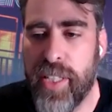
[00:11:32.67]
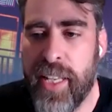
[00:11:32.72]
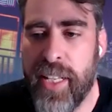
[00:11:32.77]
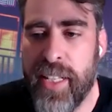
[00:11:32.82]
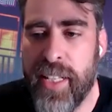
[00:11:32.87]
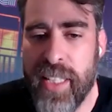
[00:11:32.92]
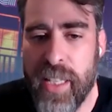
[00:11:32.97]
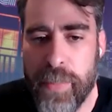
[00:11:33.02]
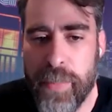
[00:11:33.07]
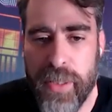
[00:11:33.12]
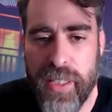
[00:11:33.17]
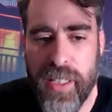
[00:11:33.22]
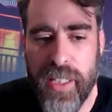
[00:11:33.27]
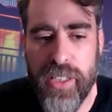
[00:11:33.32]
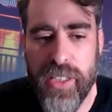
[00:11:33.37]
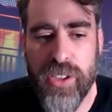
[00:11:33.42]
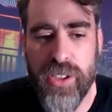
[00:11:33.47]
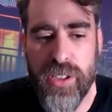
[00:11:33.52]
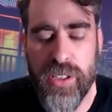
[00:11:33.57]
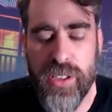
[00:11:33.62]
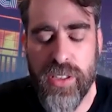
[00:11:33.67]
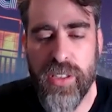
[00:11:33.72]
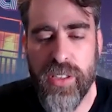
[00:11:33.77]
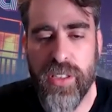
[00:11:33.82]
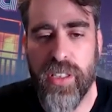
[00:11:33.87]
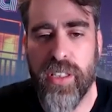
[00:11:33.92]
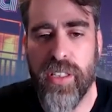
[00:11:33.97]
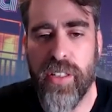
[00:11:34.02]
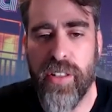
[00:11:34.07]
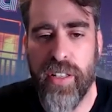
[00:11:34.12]
any application
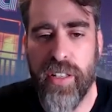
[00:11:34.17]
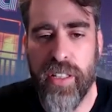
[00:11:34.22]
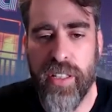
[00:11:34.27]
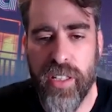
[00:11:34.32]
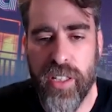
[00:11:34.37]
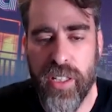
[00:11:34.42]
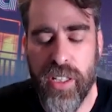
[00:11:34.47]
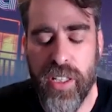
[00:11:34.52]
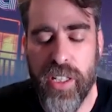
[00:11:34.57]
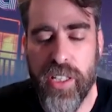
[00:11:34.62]
in a, in a,